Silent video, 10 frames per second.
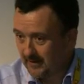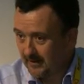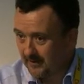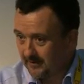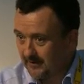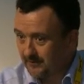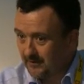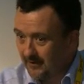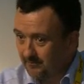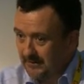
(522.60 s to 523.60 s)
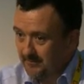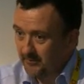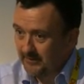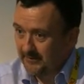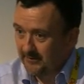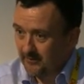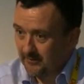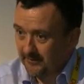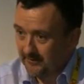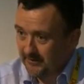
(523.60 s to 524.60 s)
And if you have people within the
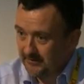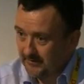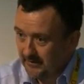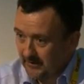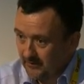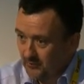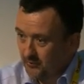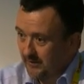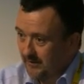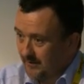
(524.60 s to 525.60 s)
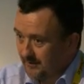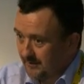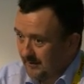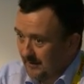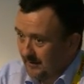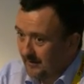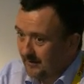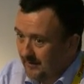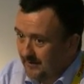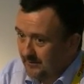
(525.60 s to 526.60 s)
organisation who are not
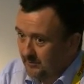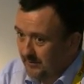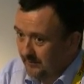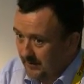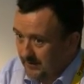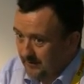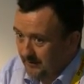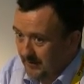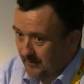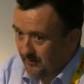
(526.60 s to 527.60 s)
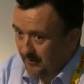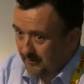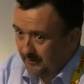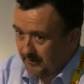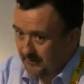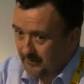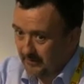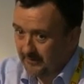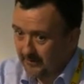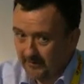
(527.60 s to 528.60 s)
aligned with the vision of that organisation,
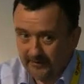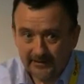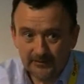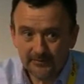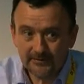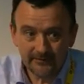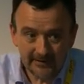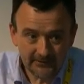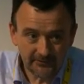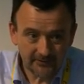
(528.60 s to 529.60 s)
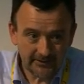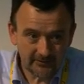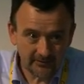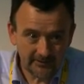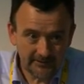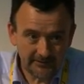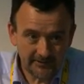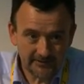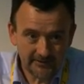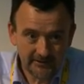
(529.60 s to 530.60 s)
are not aligned with the values of that
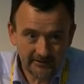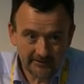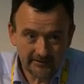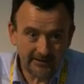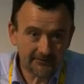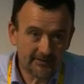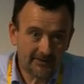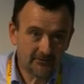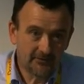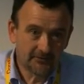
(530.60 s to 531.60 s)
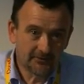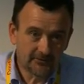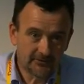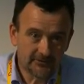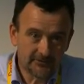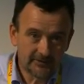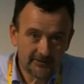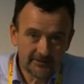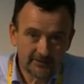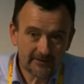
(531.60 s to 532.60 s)
organisation, you have to have those discussions.
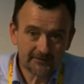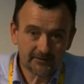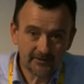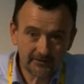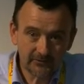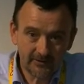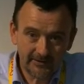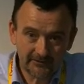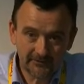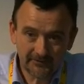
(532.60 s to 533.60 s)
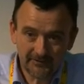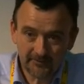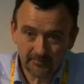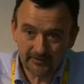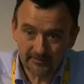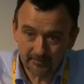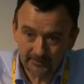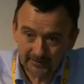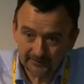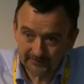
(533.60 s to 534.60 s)
And that's an ongoing exercise, but it
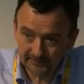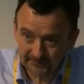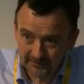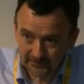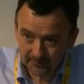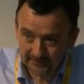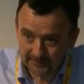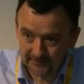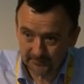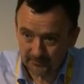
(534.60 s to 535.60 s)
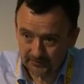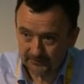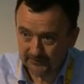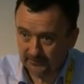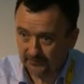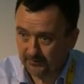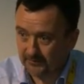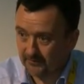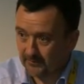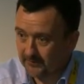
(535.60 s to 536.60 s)
applies at the startup stage as much as it does with
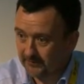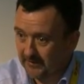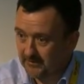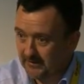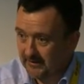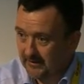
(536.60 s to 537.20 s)
the growing stage.